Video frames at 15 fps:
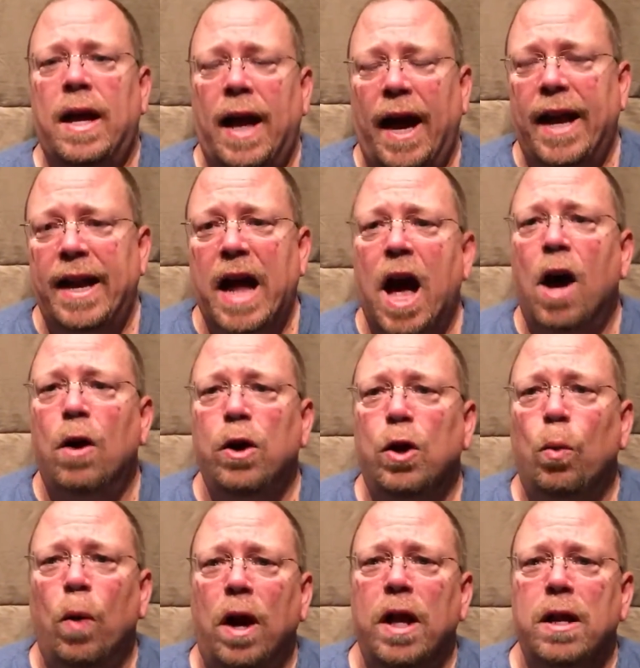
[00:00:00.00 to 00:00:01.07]
And now
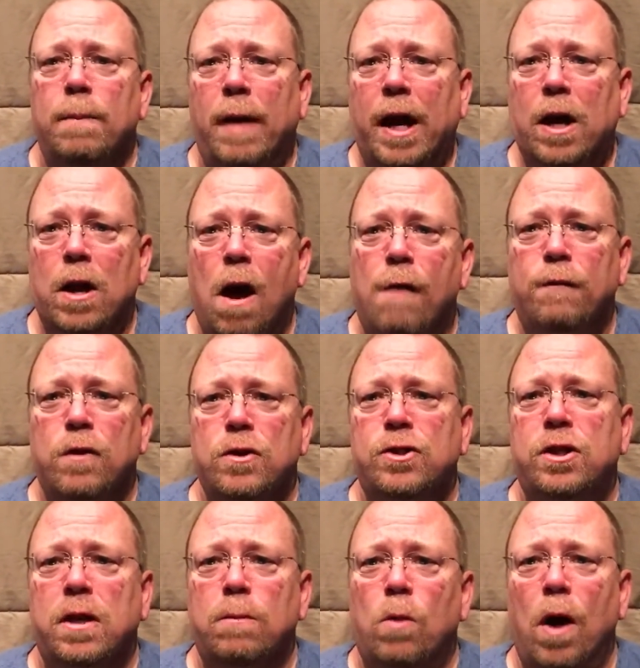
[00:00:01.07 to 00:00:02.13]
you're willing to make an offer to
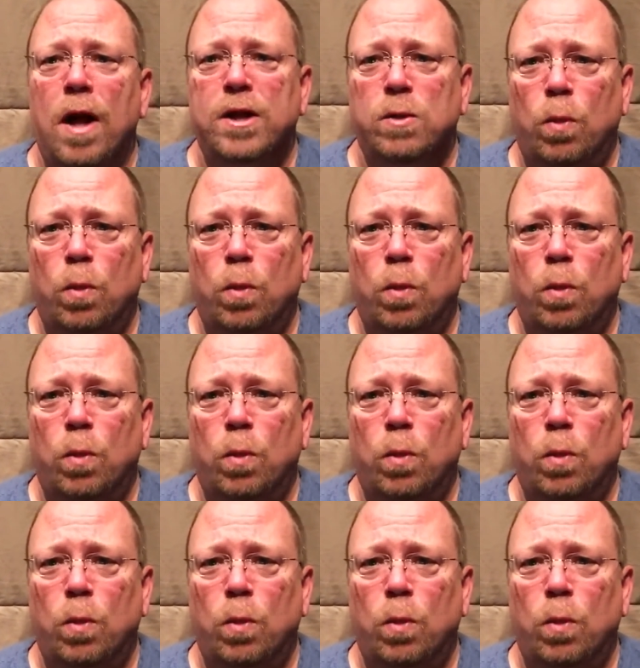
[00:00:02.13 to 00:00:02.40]
someone.